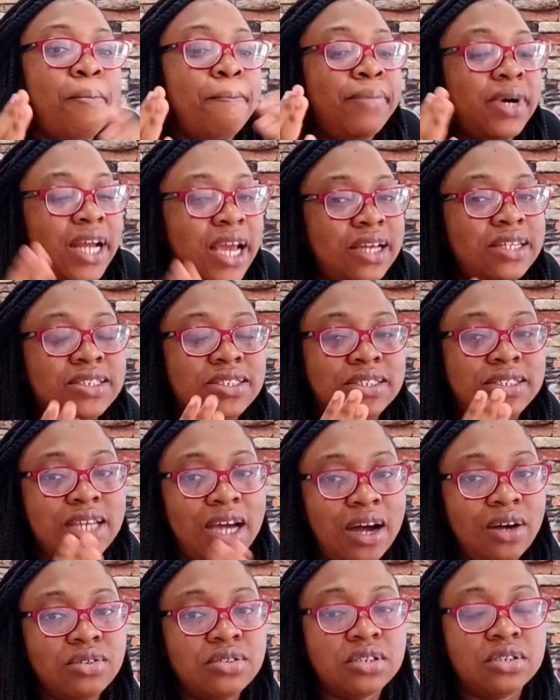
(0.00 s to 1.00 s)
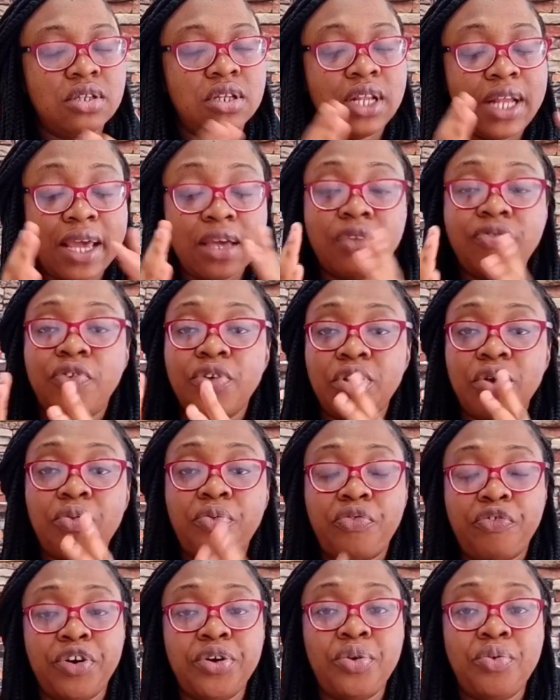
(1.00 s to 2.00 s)
but I doubt, like for the
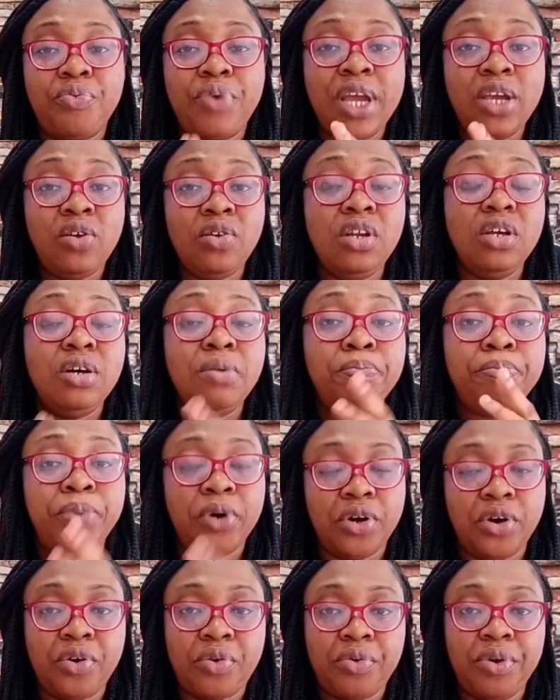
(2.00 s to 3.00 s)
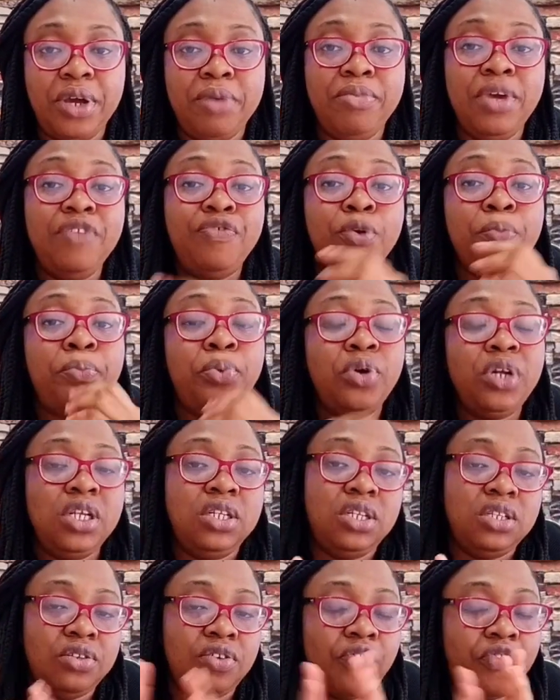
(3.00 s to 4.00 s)
regular buttercream, if you put
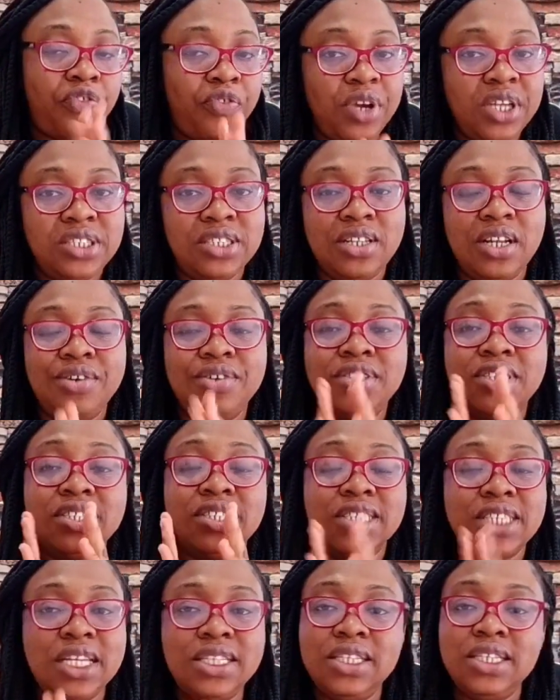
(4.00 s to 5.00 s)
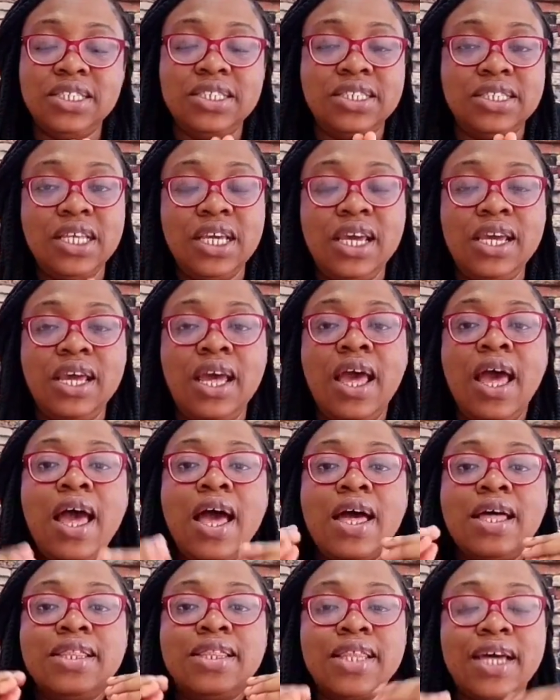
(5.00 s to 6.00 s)
it in the fridge, there is a tendency
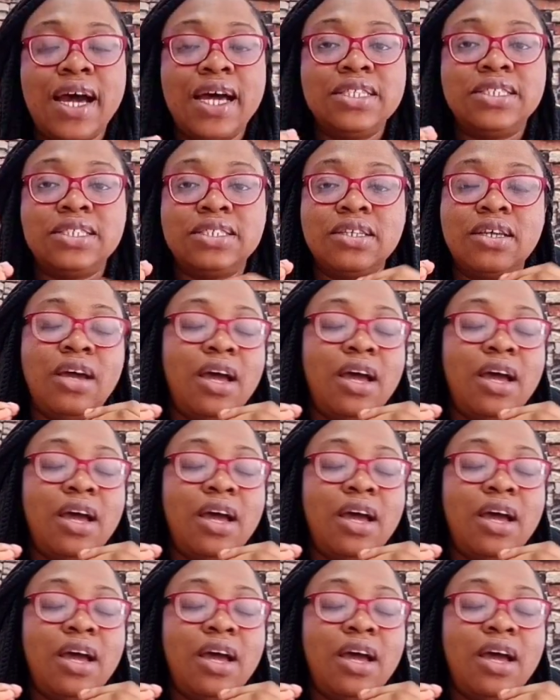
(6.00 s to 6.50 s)
that,